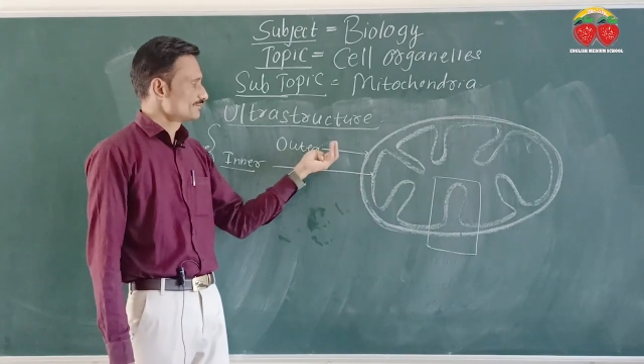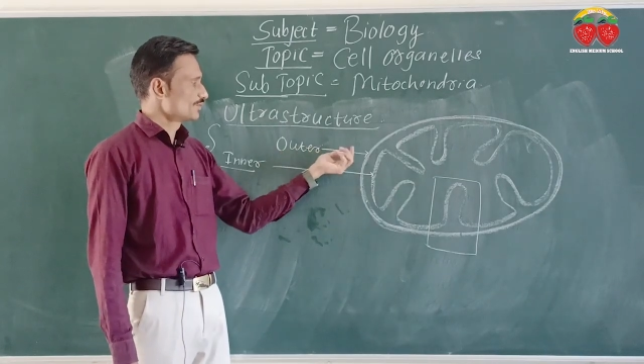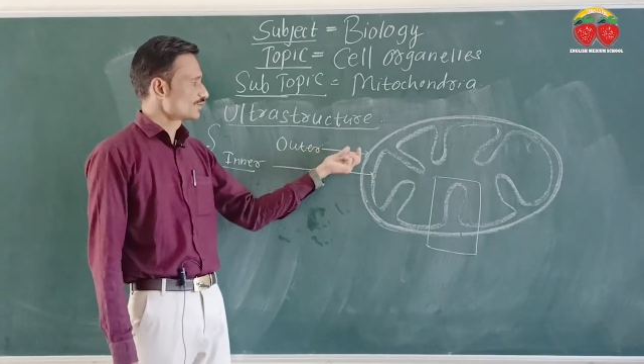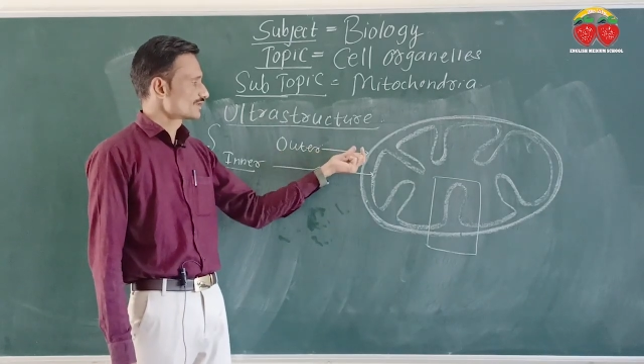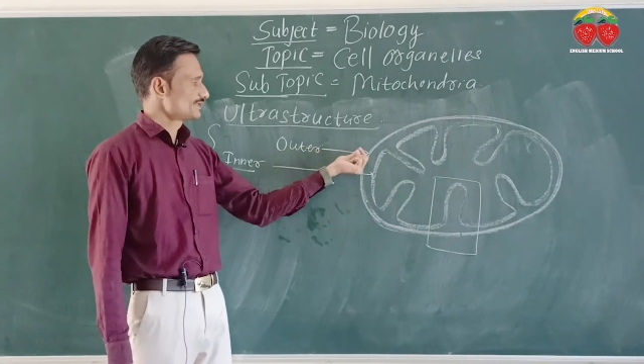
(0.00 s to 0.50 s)

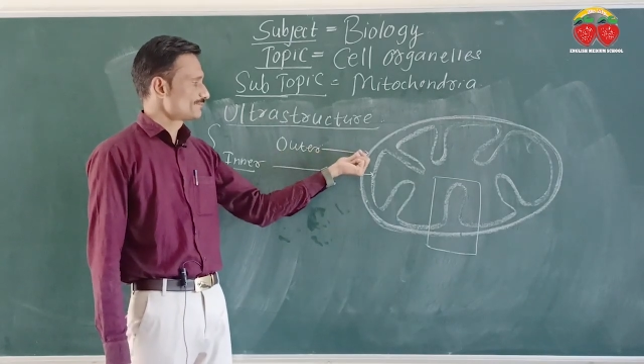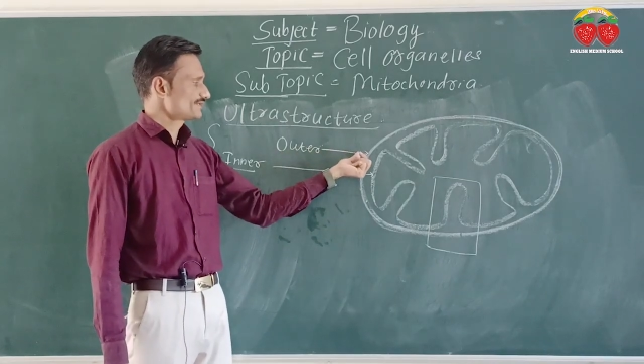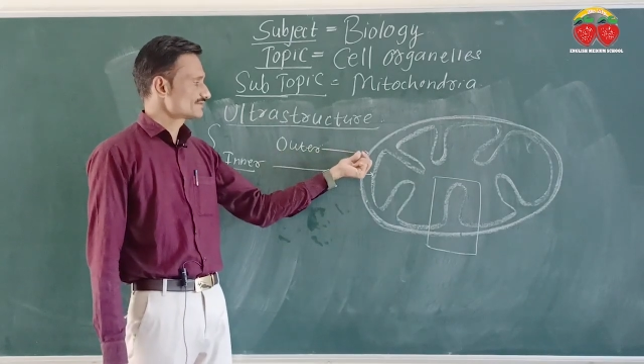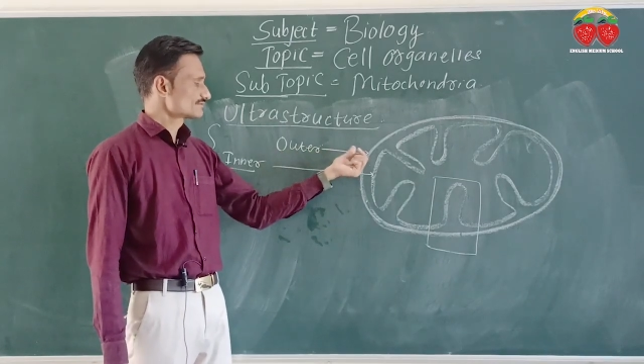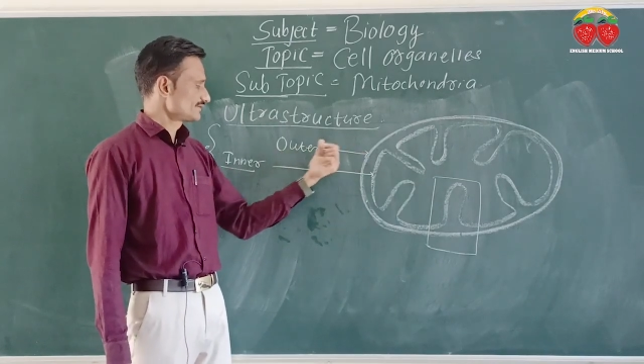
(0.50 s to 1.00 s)
more
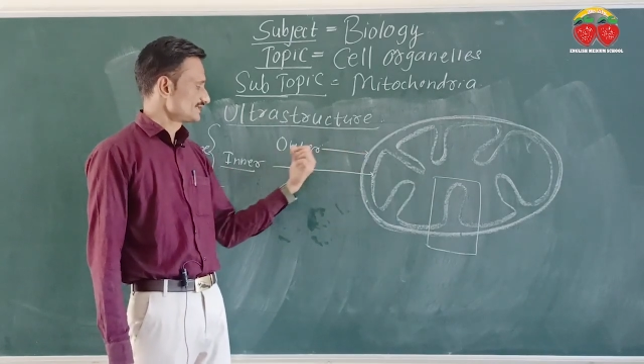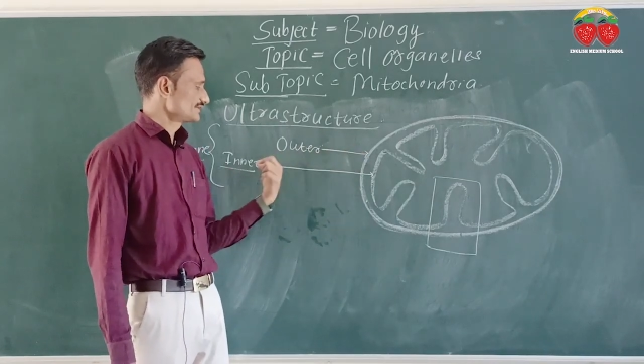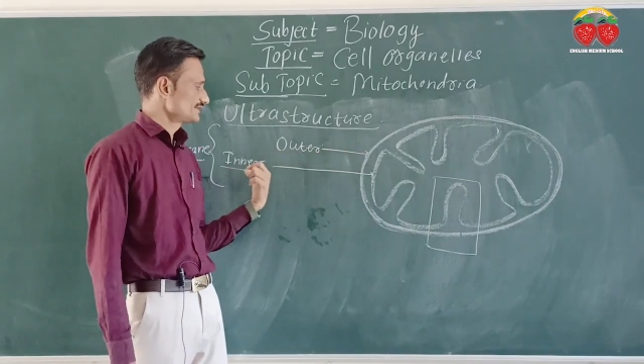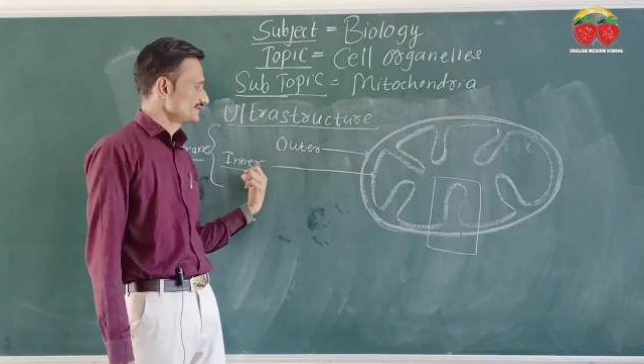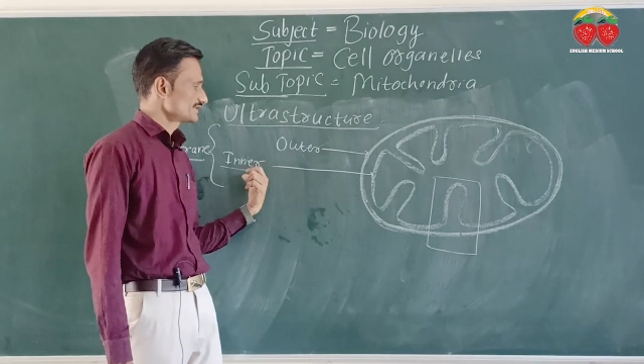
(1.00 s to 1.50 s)
lipids while
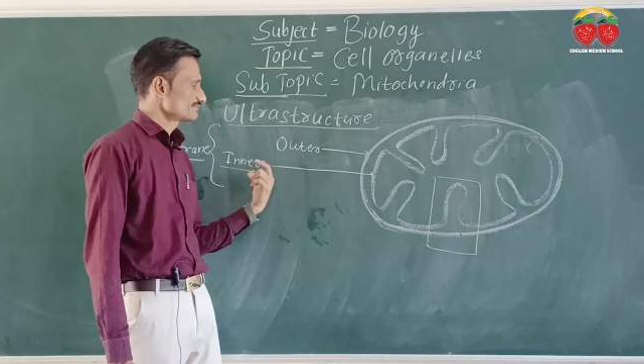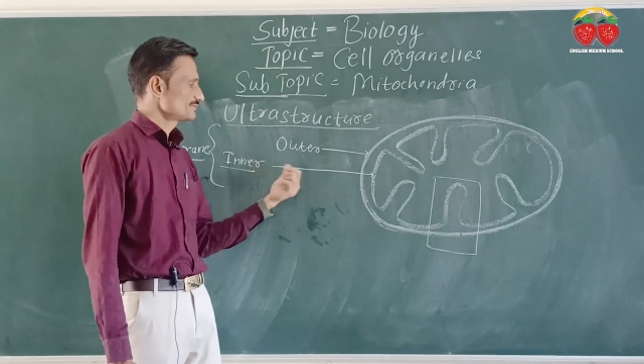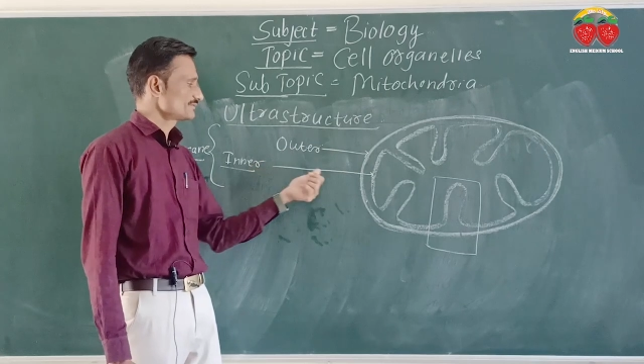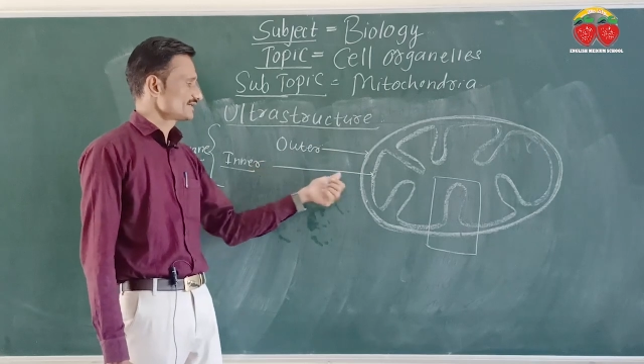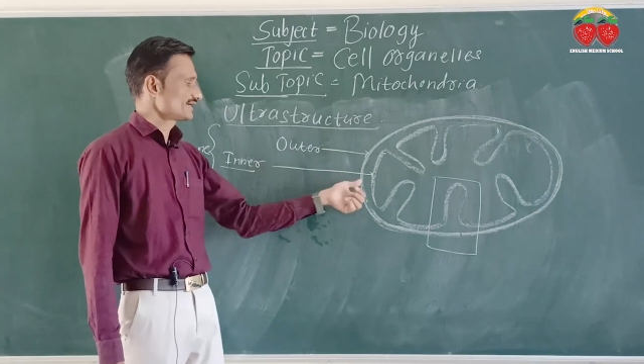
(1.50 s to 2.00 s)
the inner
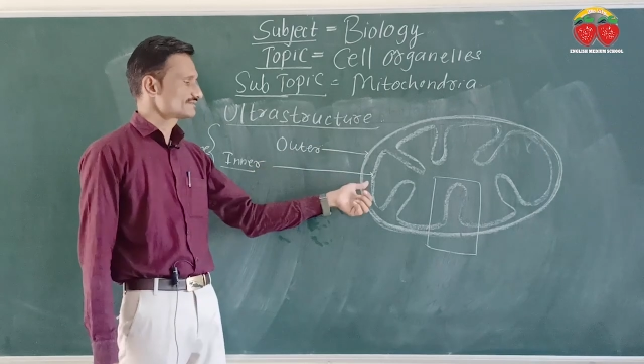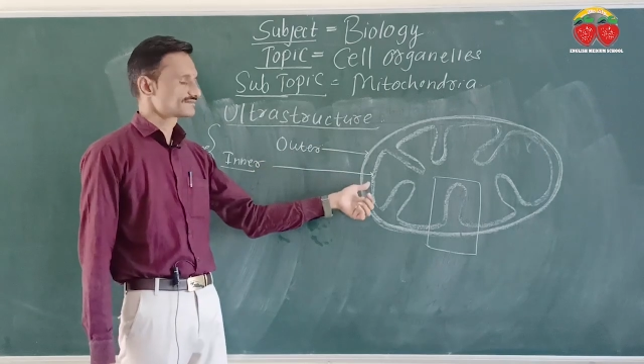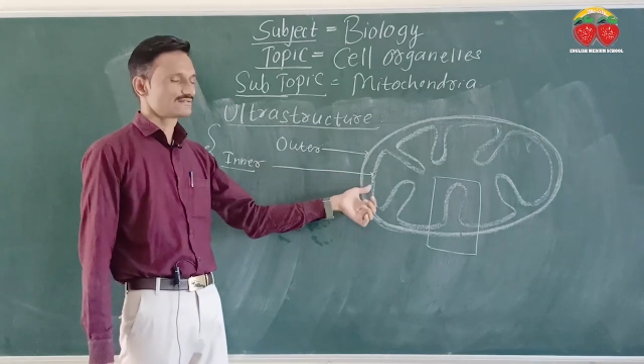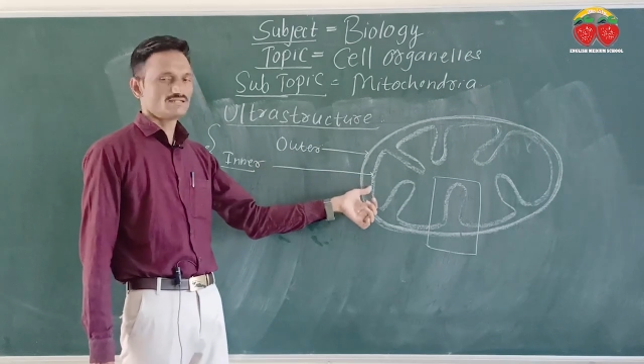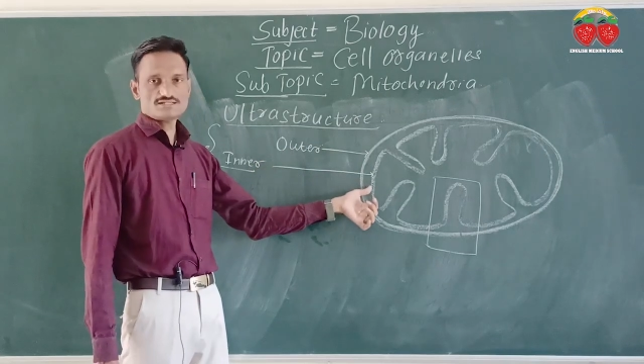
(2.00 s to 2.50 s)
membrane
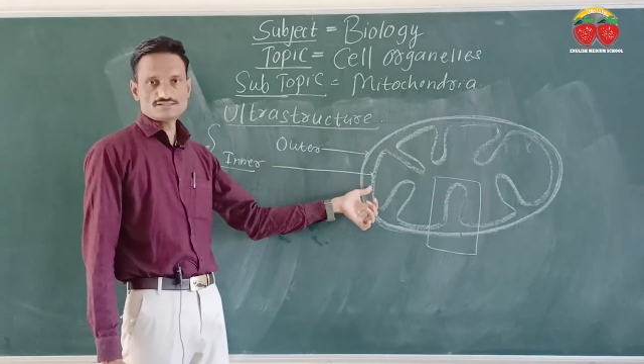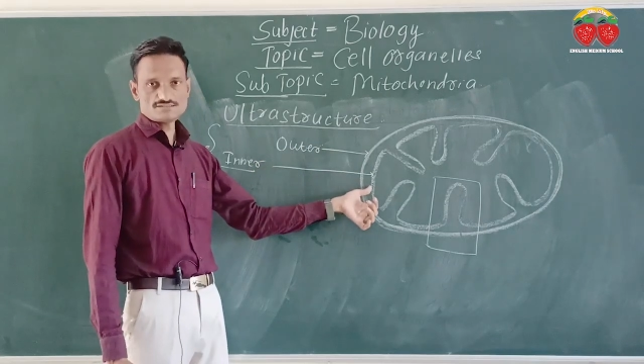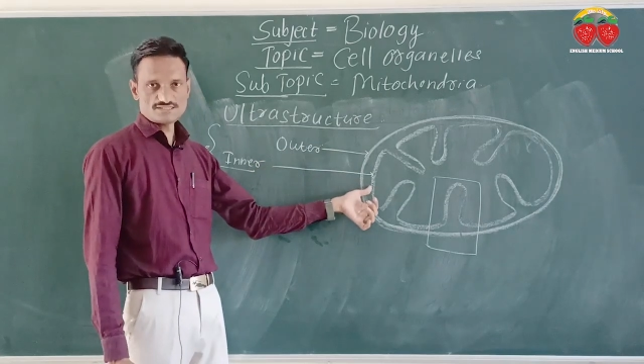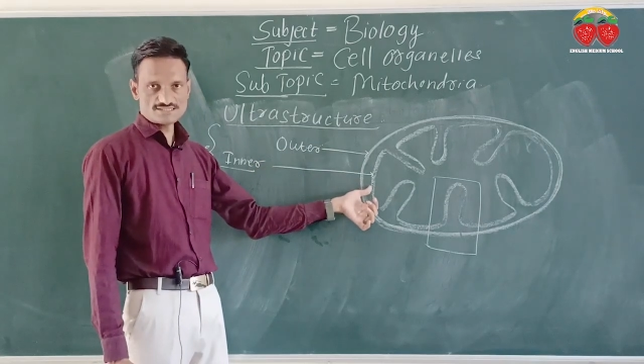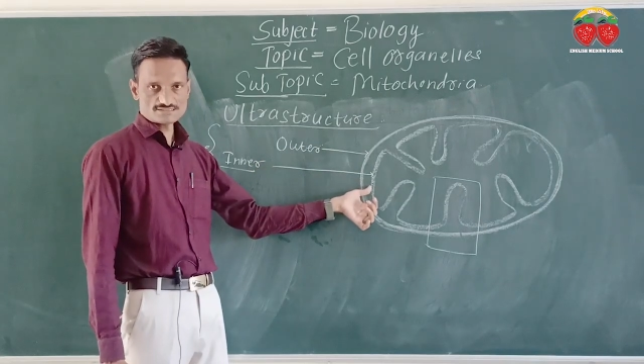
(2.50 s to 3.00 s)
has
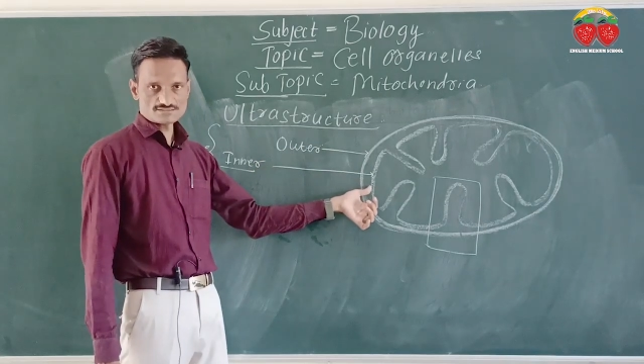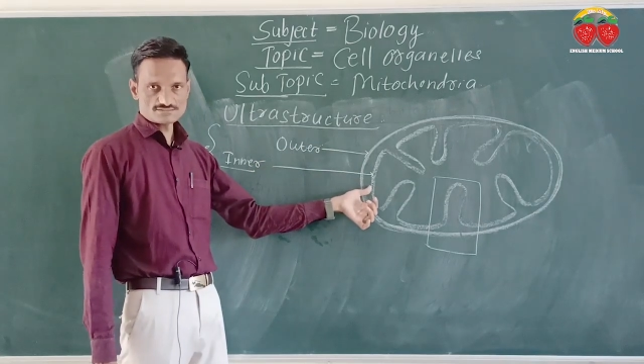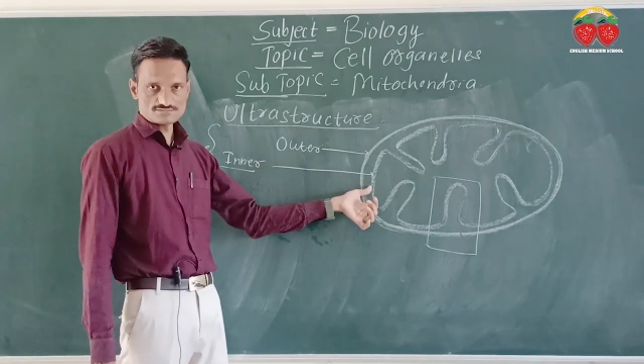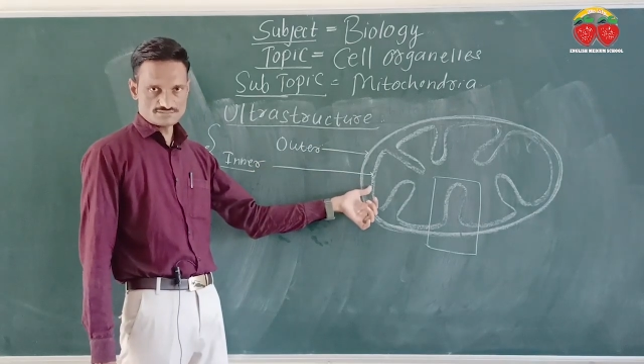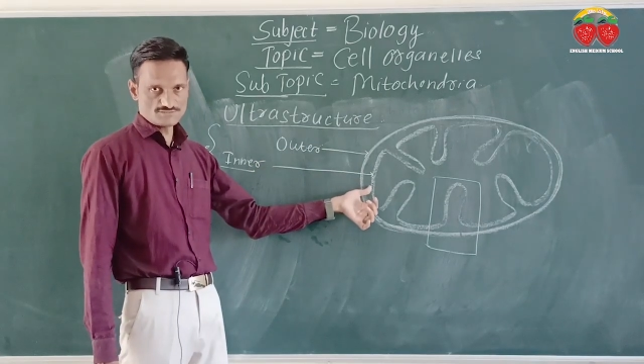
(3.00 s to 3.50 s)
less
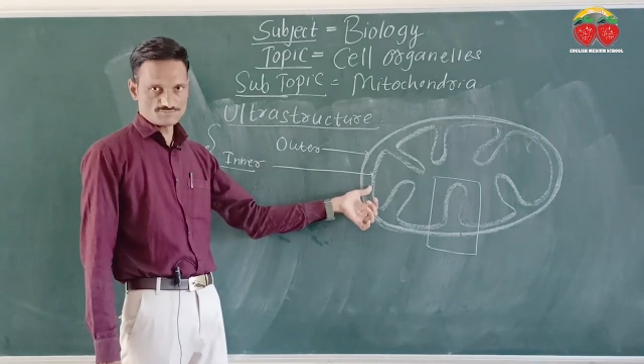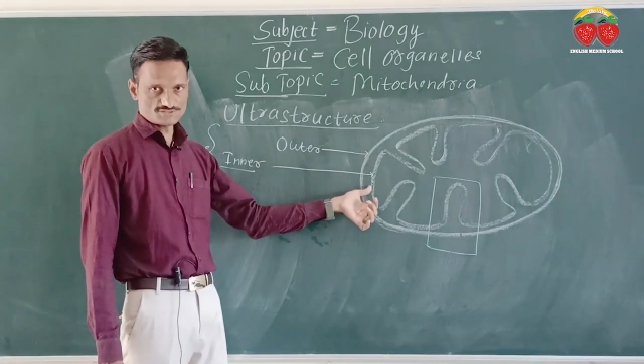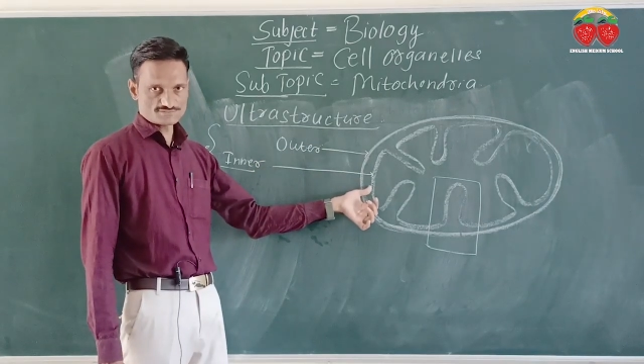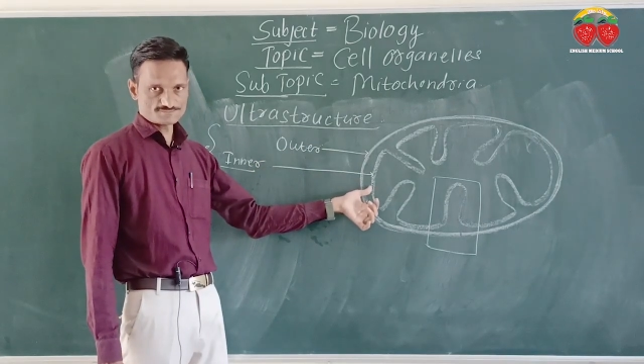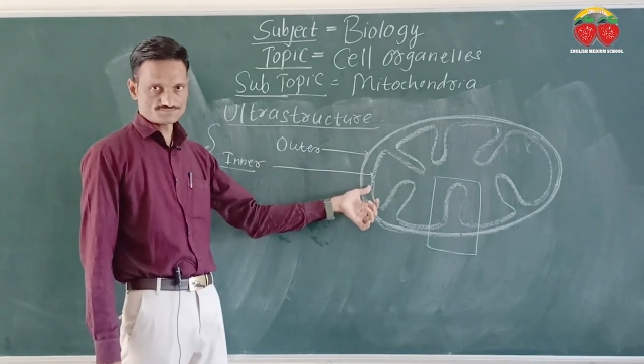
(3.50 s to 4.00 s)
lipids.